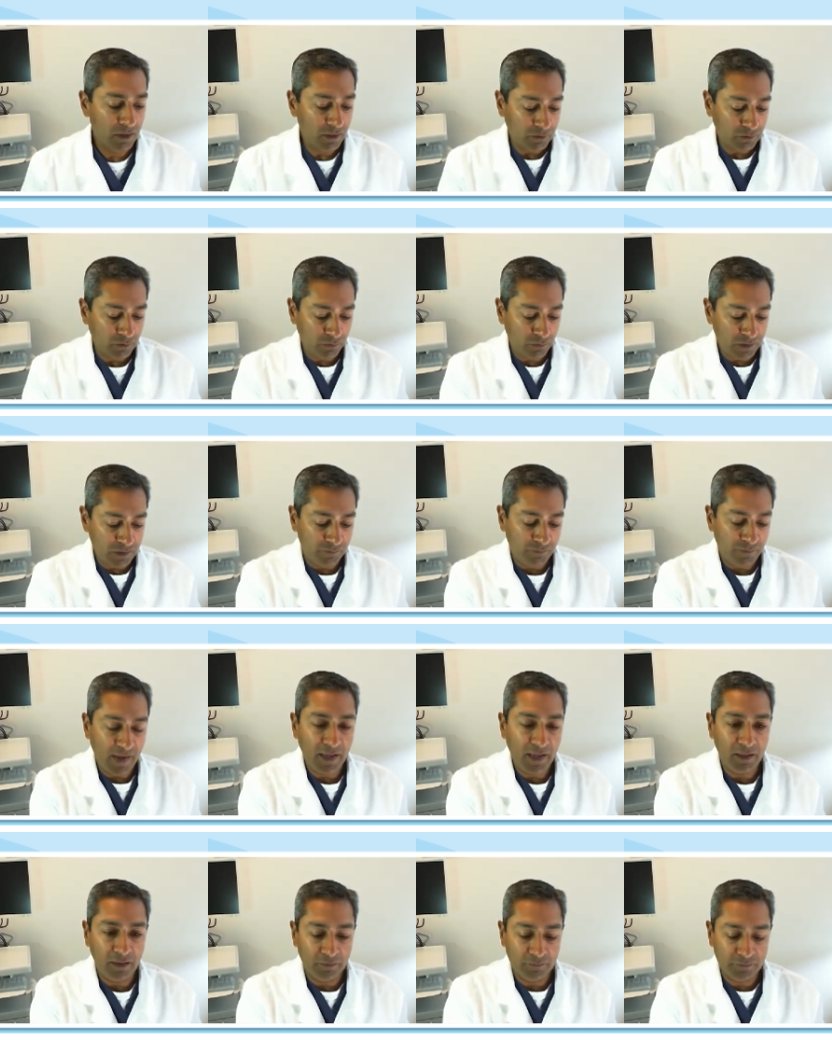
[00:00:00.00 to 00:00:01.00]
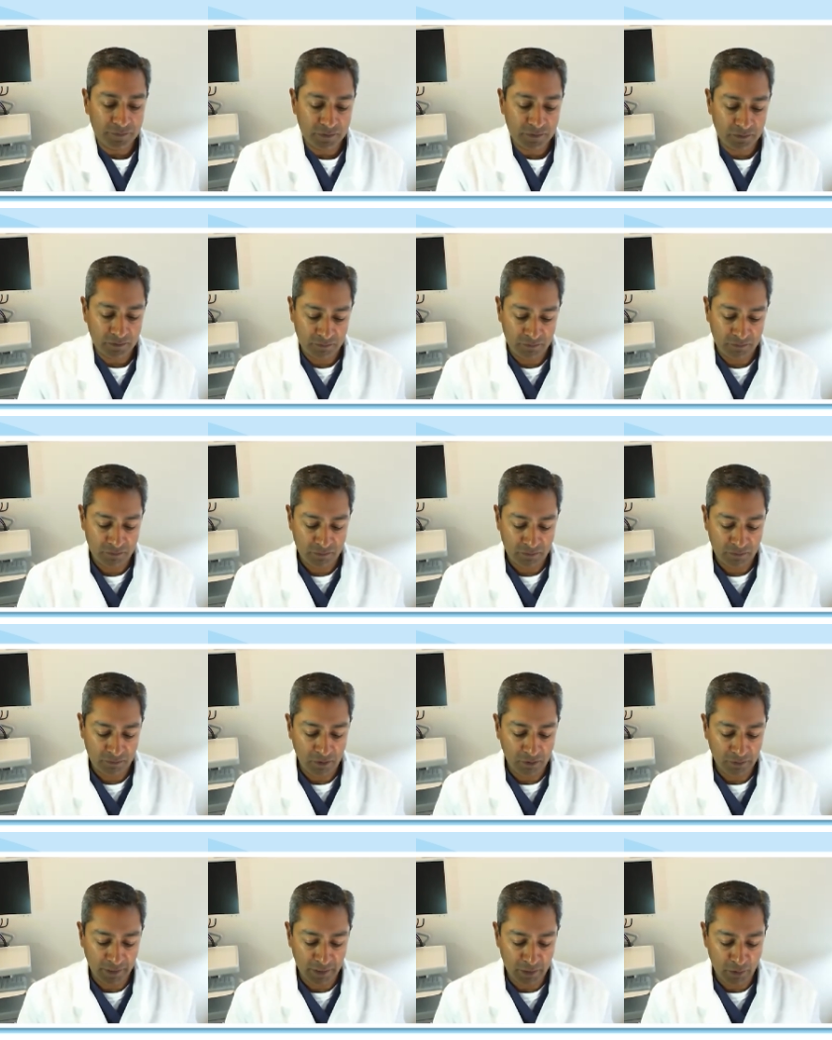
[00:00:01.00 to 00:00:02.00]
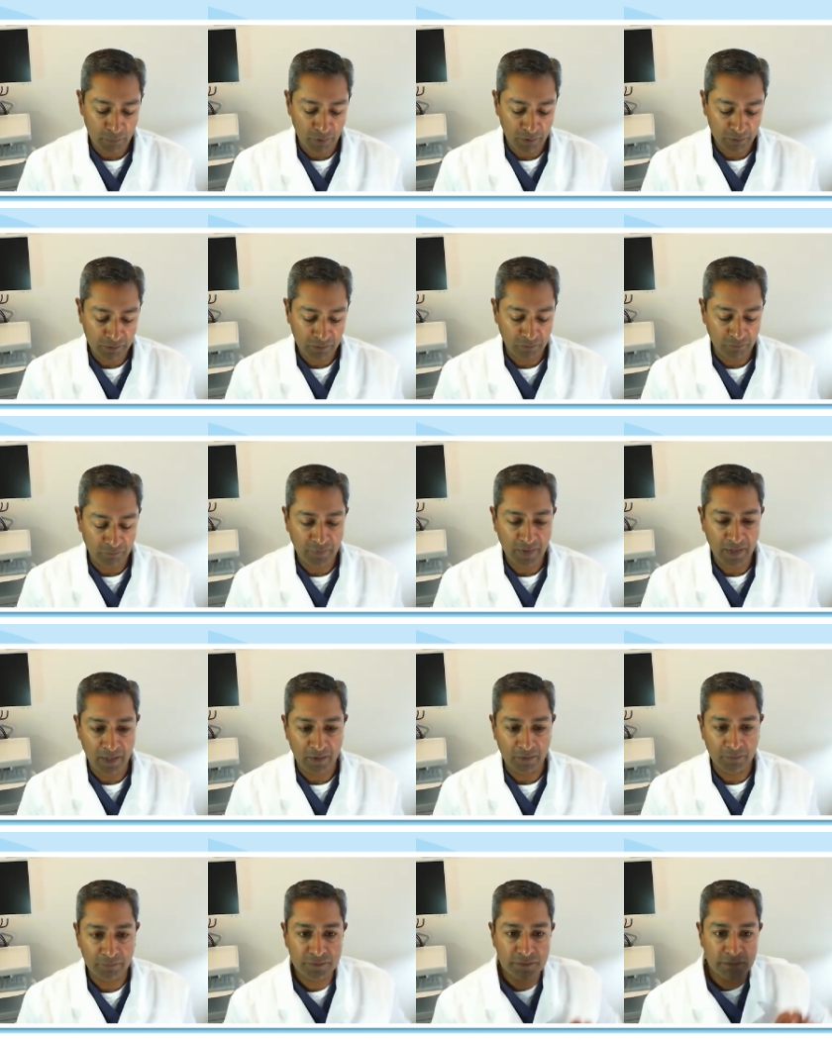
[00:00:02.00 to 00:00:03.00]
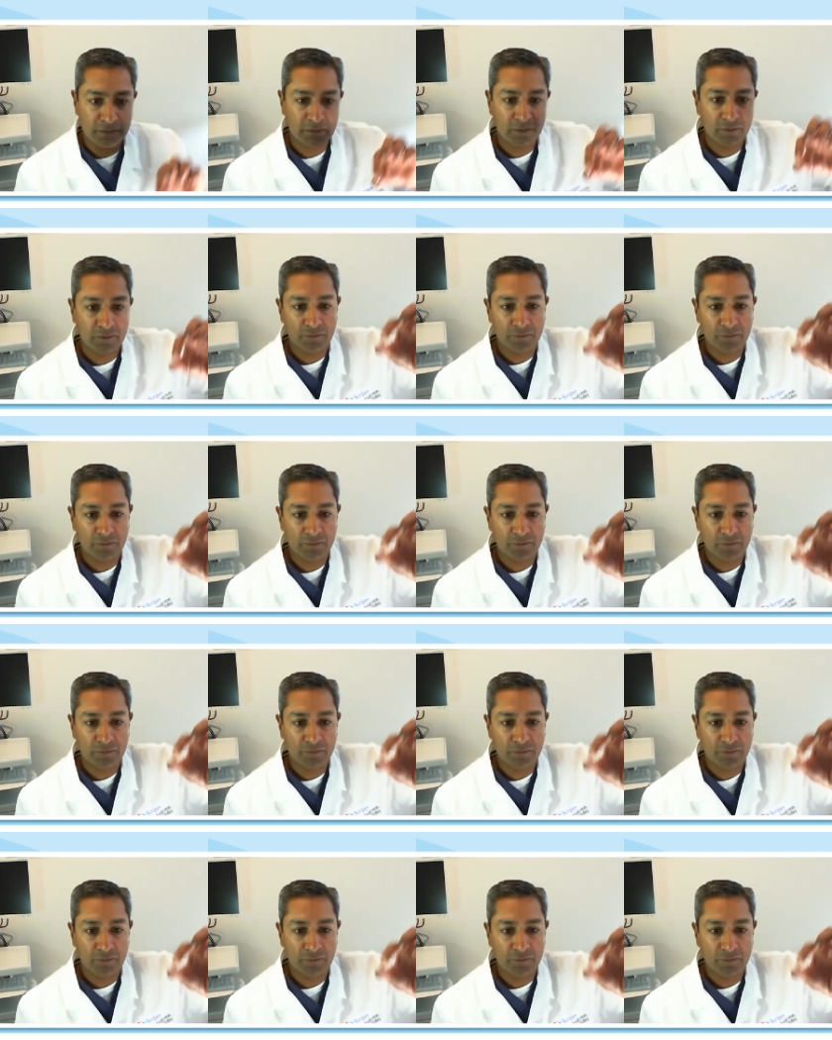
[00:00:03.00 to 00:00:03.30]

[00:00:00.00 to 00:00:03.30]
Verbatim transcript: So these valves, called endobronchial valves,